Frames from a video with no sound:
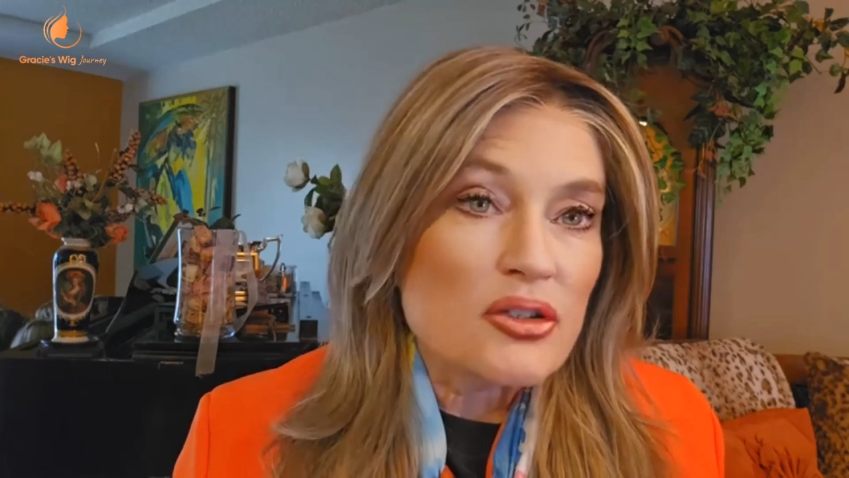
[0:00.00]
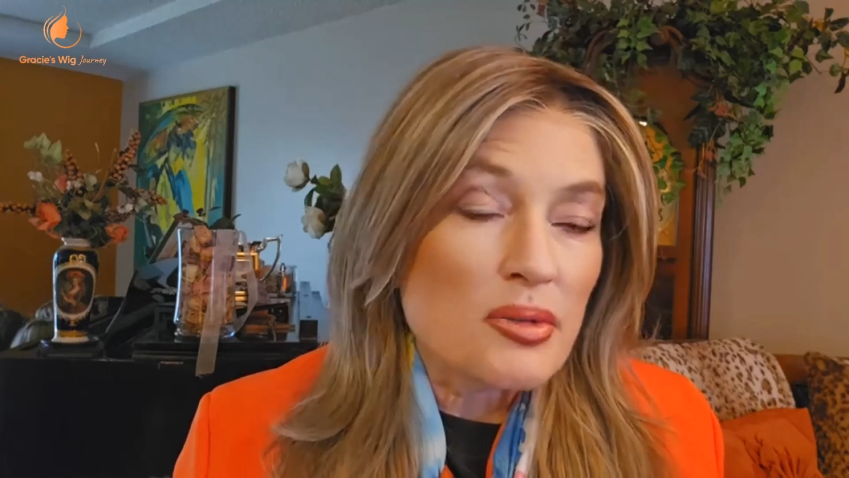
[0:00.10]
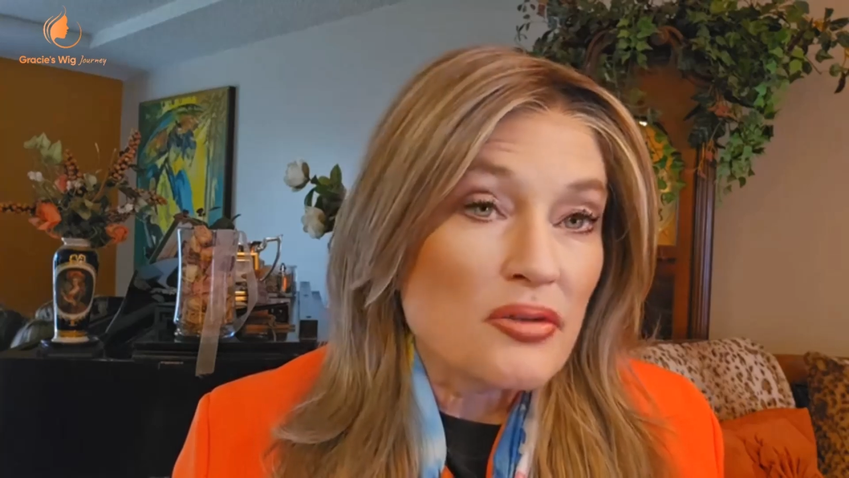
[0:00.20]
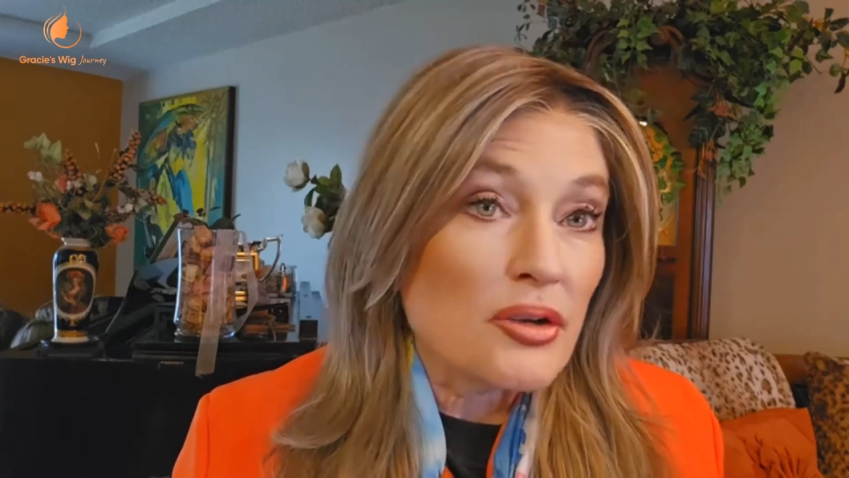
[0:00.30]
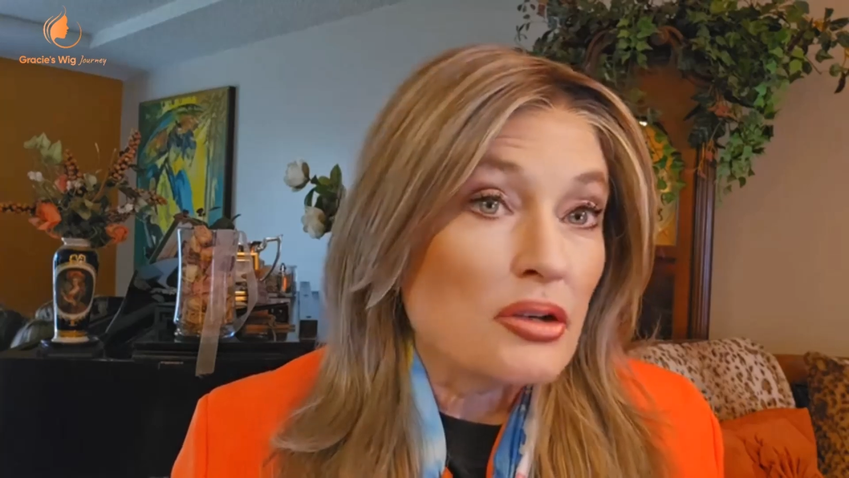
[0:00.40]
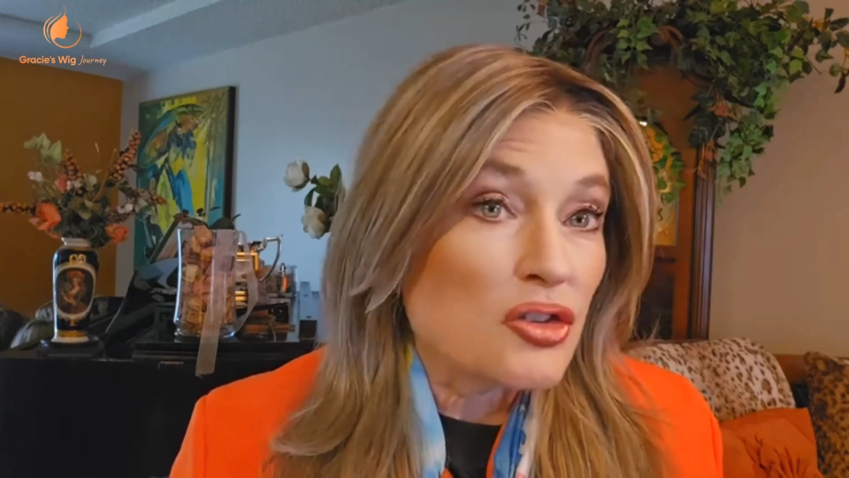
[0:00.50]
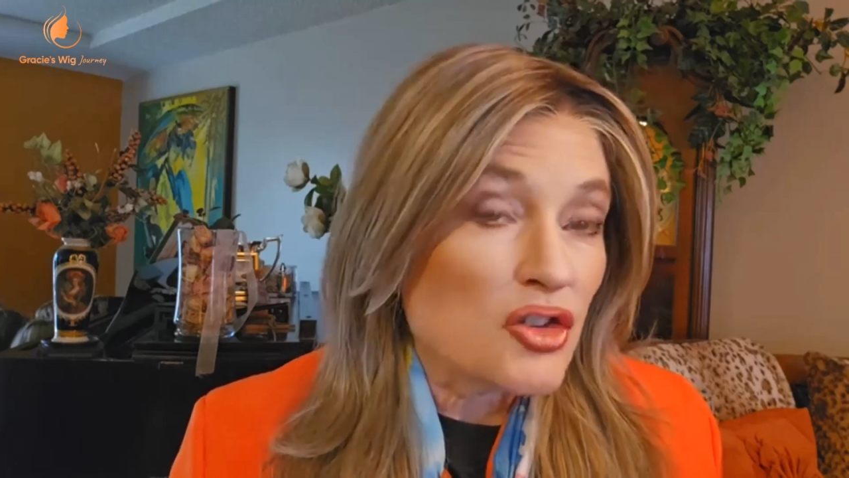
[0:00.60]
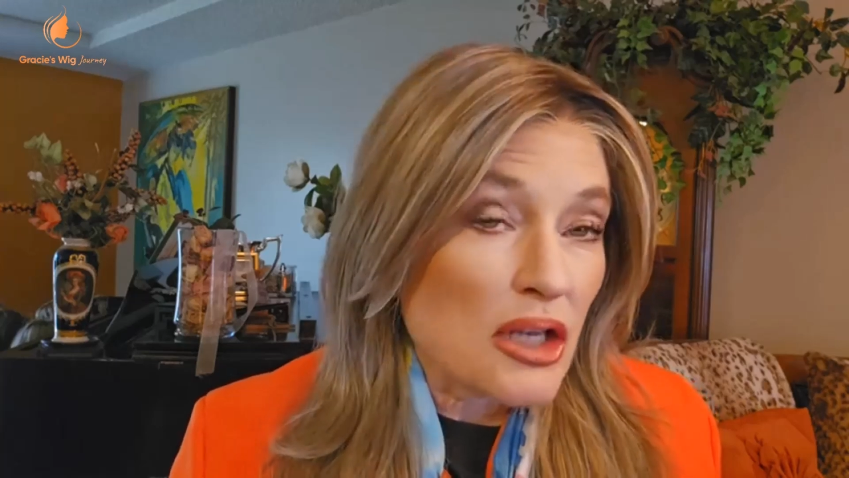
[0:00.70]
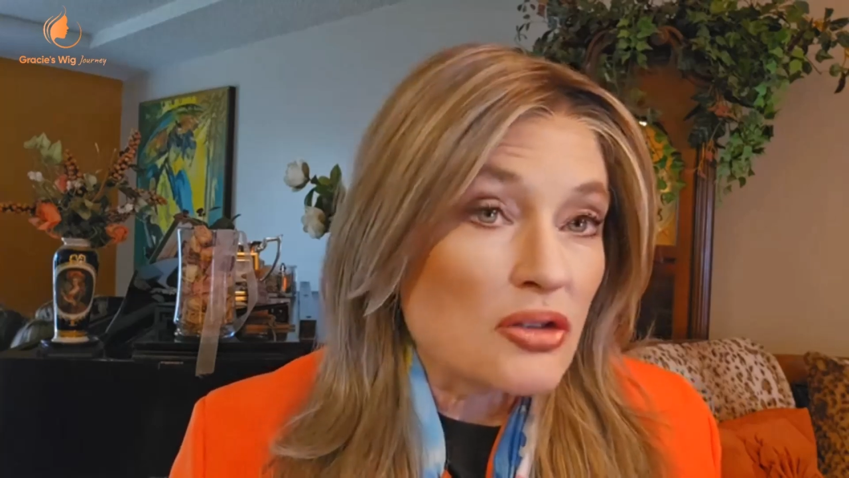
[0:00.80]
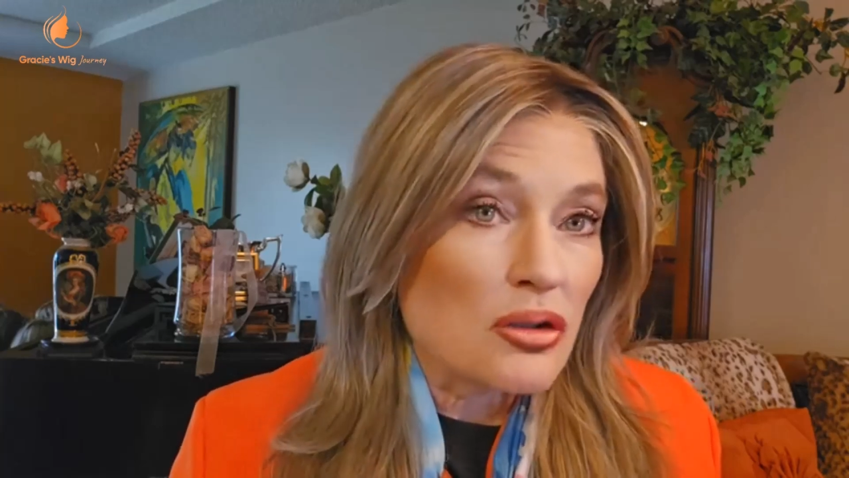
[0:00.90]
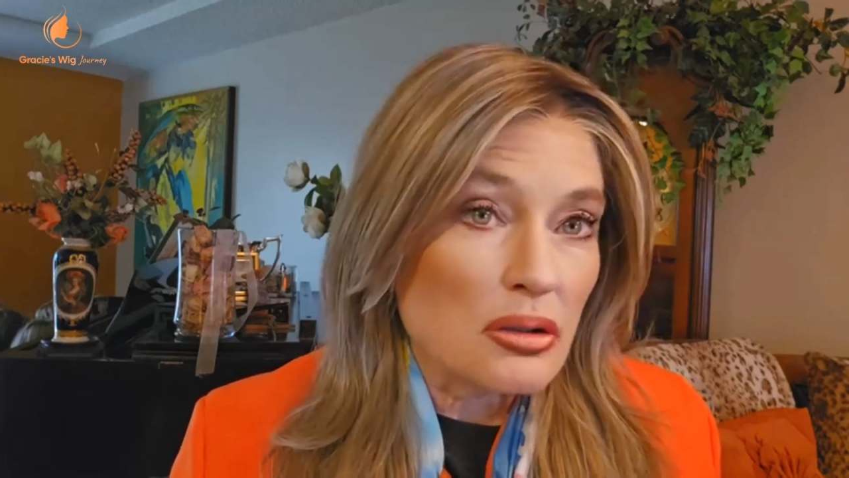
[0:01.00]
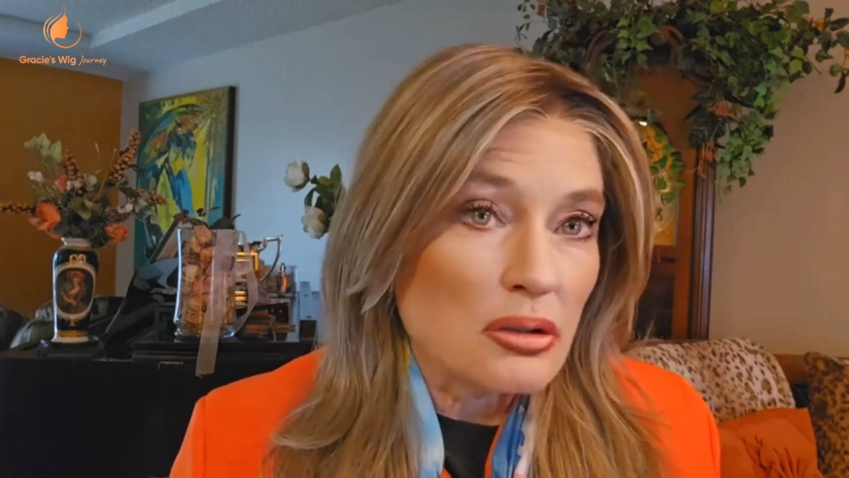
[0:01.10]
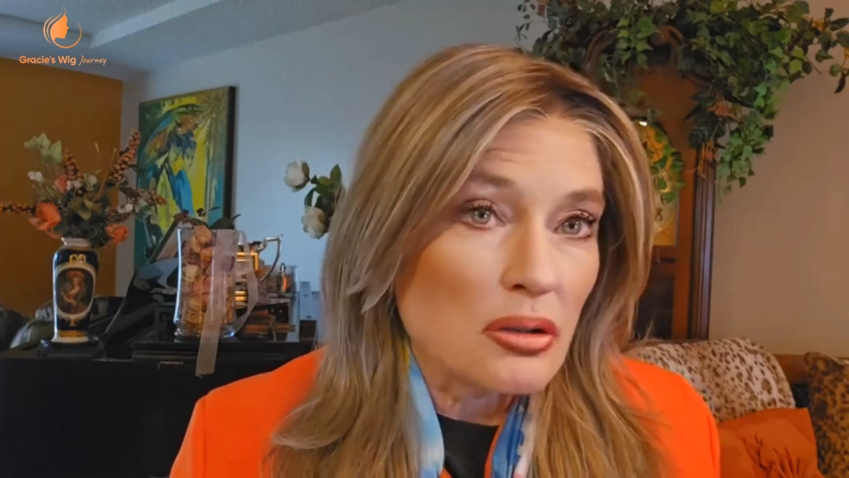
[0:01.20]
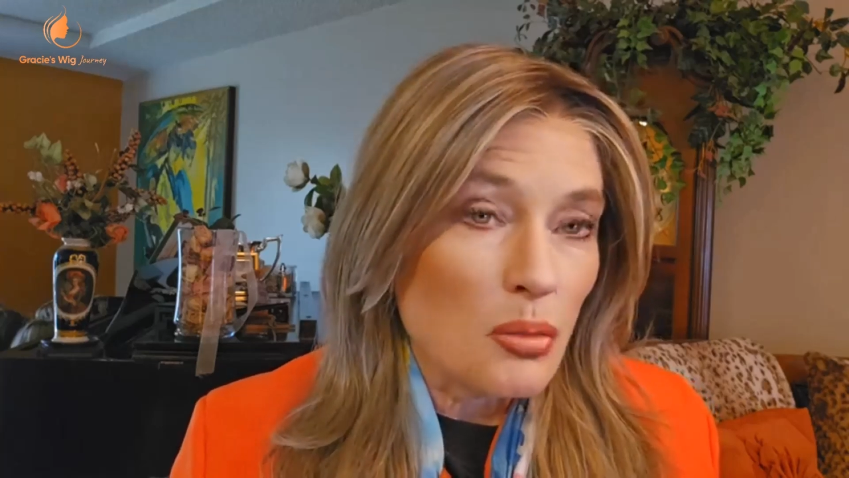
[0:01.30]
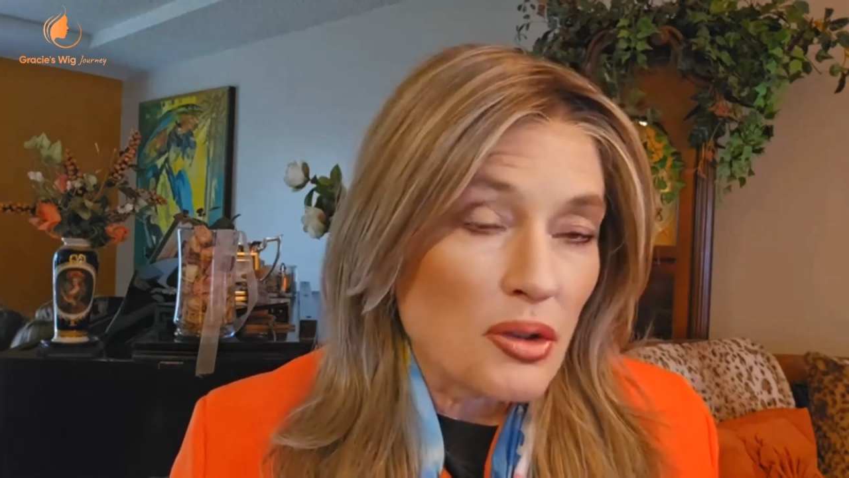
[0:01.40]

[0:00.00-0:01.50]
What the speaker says: to be very gentle